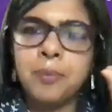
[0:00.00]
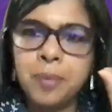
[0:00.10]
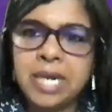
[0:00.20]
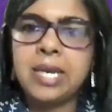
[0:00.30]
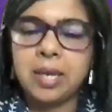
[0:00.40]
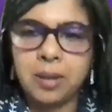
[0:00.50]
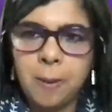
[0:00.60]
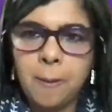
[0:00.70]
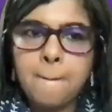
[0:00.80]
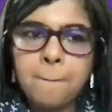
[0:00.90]
embedding
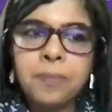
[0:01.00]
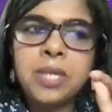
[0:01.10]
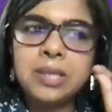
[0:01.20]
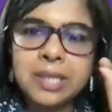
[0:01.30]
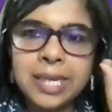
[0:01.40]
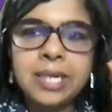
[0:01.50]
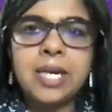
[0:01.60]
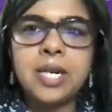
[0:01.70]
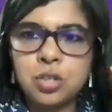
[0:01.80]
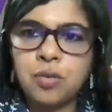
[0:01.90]
the
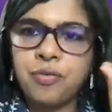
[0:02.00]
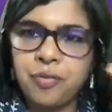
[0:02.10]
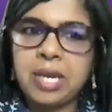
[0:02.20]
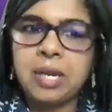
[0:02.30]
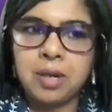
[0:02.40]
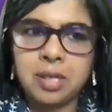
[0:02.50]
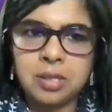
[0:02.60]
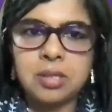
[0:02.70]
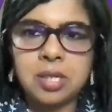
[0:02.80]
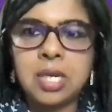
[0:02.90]
tenets of
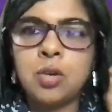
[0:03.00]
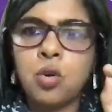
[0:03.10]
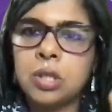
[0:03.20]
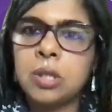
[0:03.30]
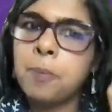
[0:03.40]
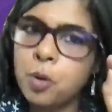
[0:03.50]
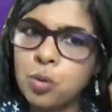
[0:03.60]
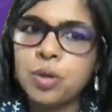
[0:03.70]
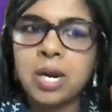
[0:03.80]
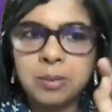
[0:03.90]
fairness in all the
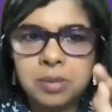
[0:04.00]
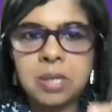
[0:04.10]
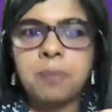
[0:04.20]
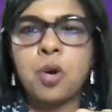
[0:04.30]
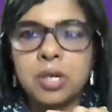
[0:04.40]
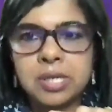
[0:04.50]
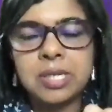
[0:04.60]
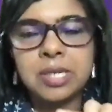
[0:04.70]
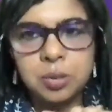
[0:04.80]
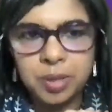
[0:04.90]
programs and
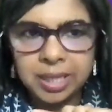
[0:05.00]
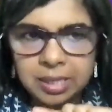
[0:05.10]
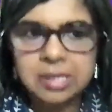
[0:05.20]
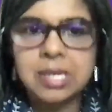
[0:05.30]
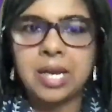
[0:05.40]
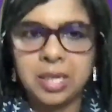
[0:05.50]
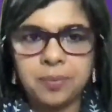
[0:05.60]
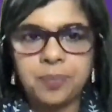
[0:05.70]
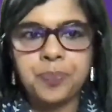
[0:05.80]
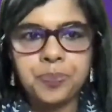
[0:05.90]
policies we design